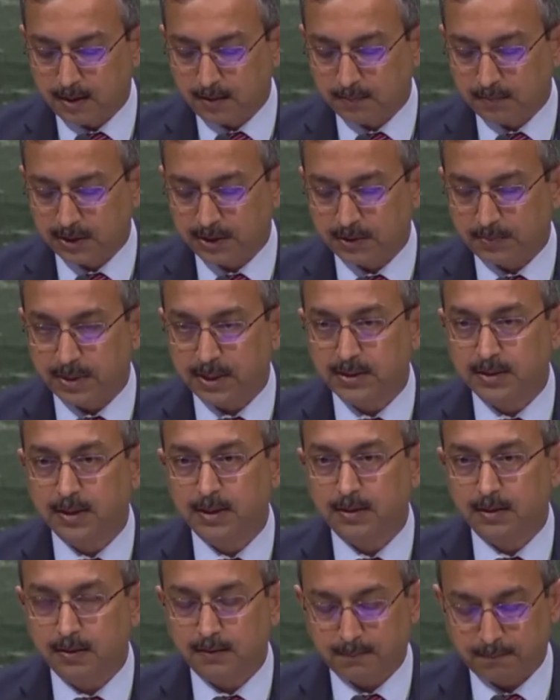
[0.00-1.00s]
Mr.
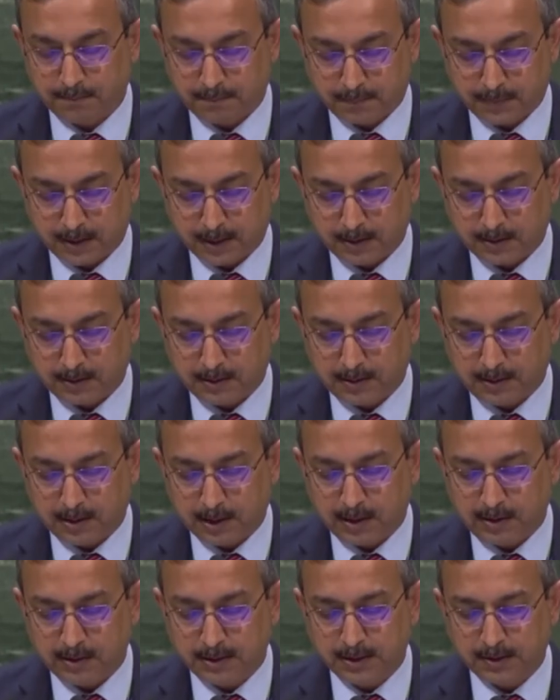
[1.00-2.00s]
President,
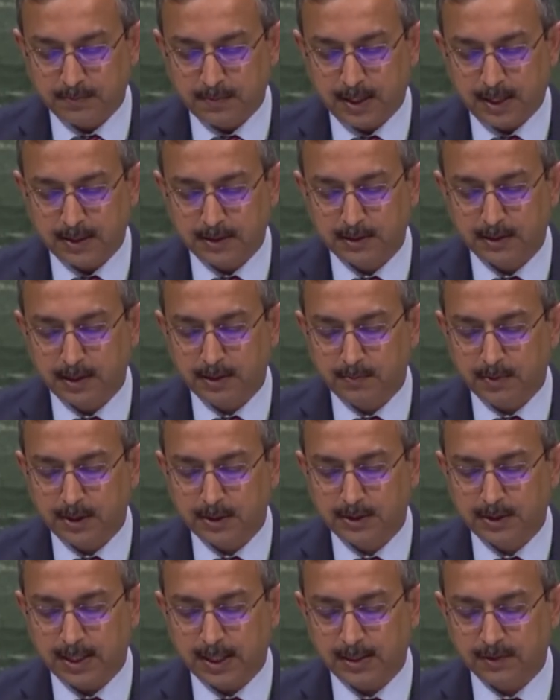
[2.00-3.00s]
terrorism has
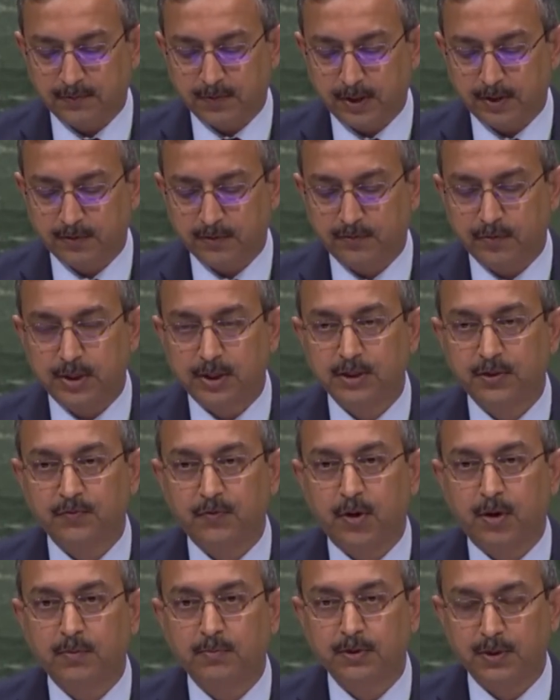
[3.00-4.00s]
emerged as one of the worst
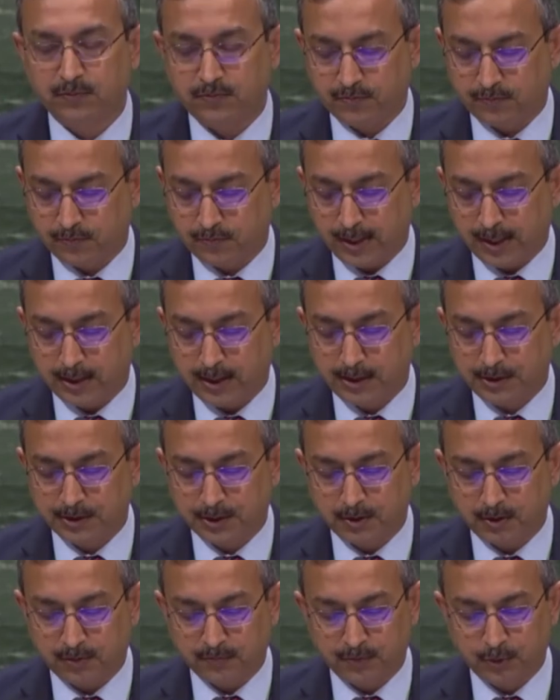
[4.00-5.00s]
forms of
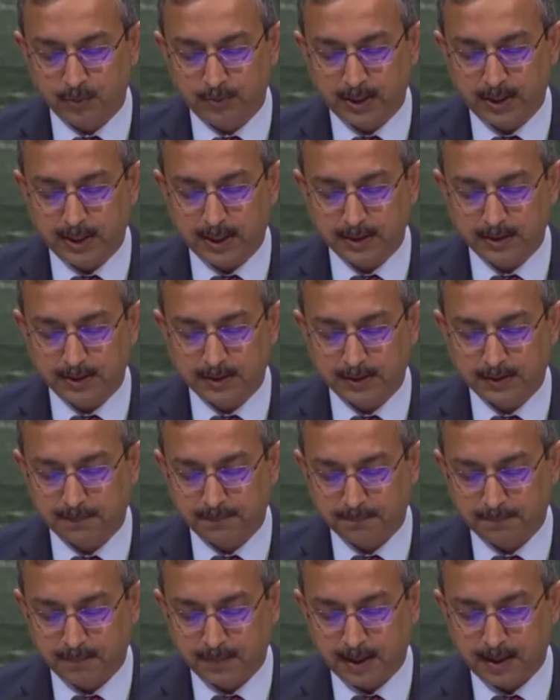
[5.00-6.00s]
violation of human rights.
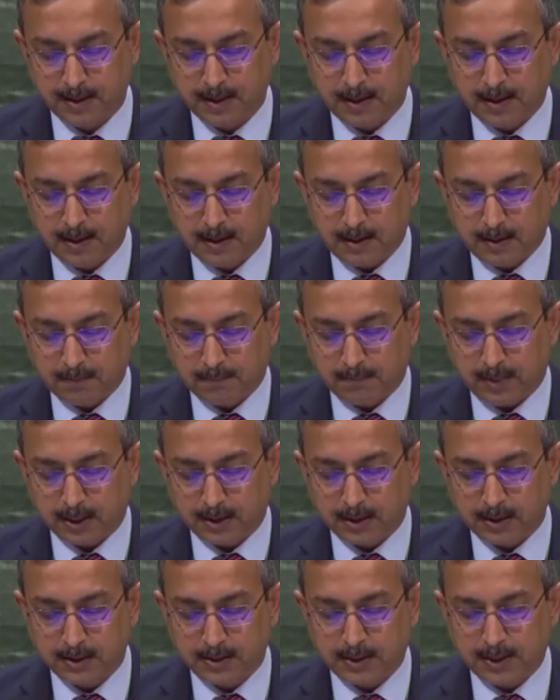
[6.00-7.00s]
My
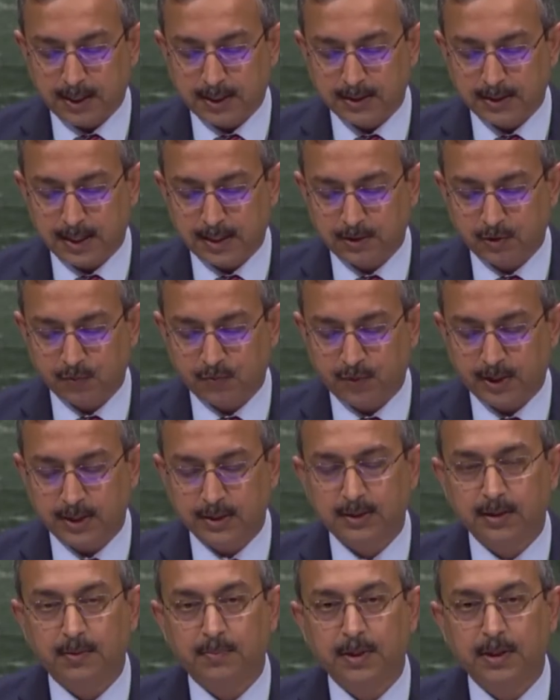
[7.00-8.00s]
country has had to
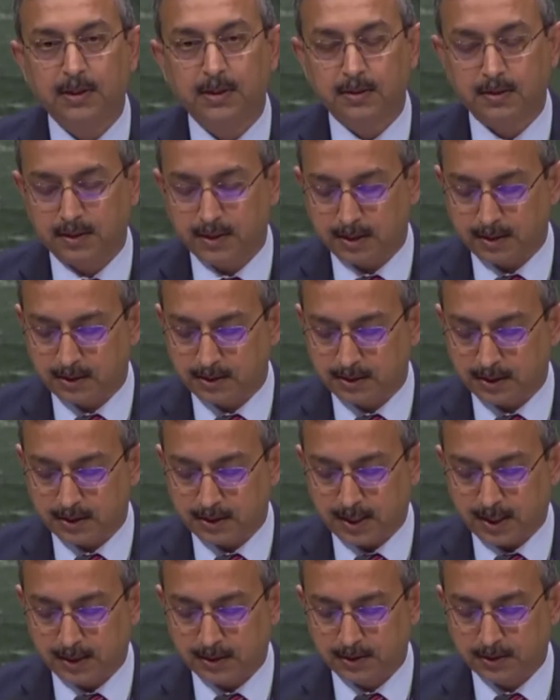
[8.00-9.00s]
face repeated terrorist
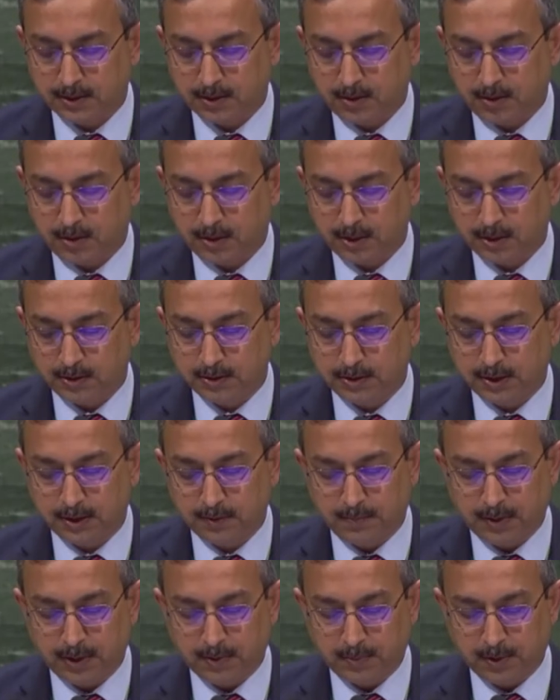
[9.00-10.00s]
attacks on
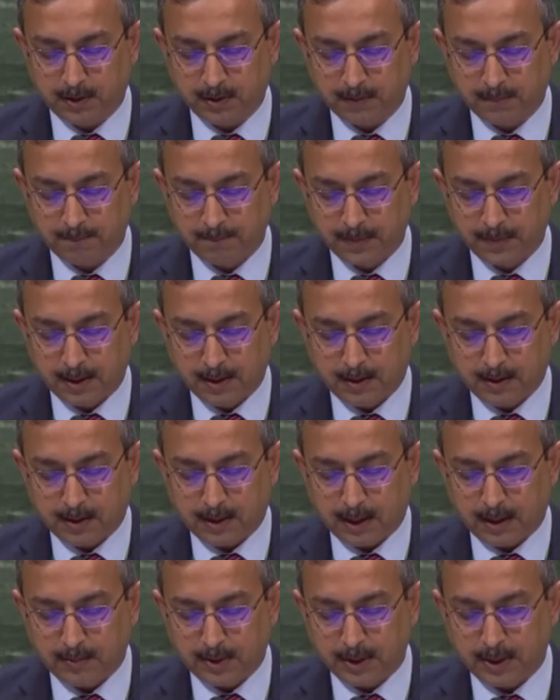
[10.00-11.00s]
innocent people
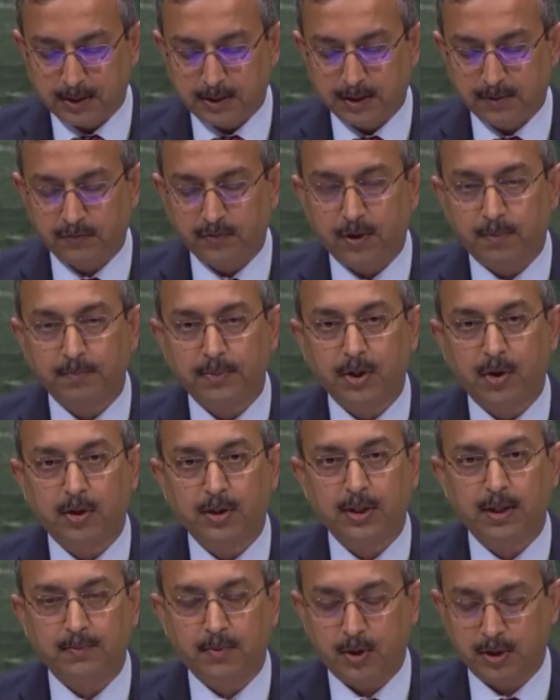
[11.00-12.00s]
emanating from
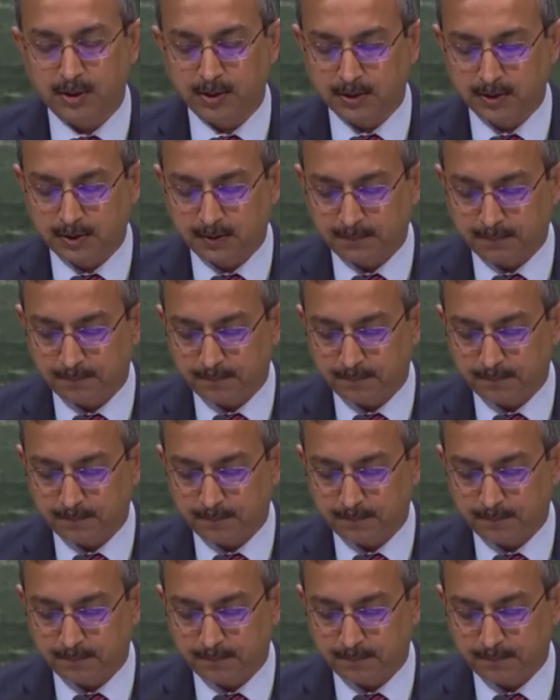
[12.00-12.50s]
beyond our borders.